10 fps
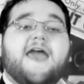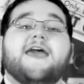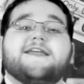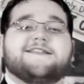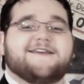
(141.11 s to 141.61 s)

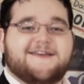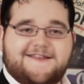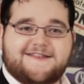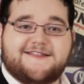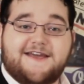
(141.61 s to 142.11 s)
And
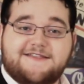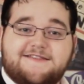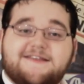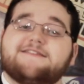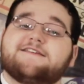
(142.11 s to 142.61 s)
in
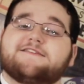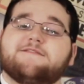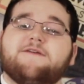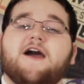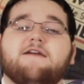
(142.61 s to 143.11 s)

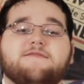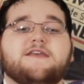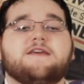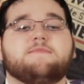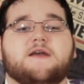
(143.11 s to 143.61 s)
1965,
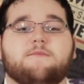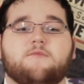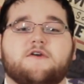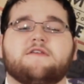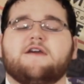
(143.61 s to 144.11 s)
teamed up
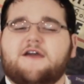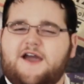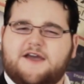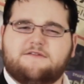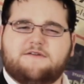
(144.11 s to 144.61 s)
with,
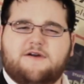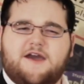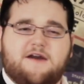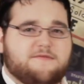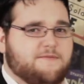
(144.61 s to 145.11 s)
I don't know
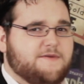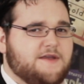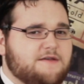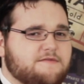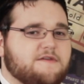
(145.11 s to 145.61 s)
how to
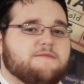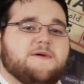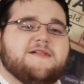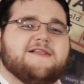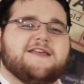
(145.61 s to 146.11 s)
pronounce this,
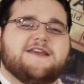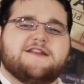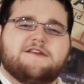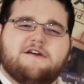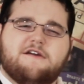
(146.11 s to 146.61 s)
but
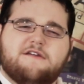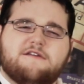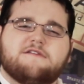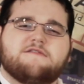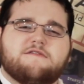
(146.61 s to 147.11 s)

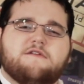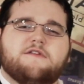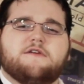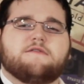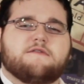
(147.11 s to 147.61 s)
Leonard
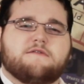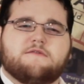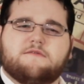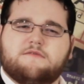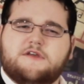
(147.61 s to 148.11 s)
Studios
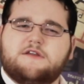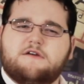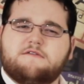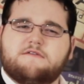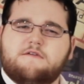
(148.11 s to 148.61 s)

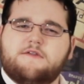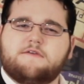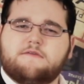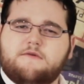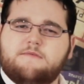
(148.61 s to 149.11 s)

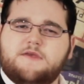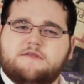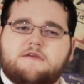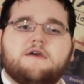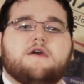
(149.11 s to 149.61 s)
equipment,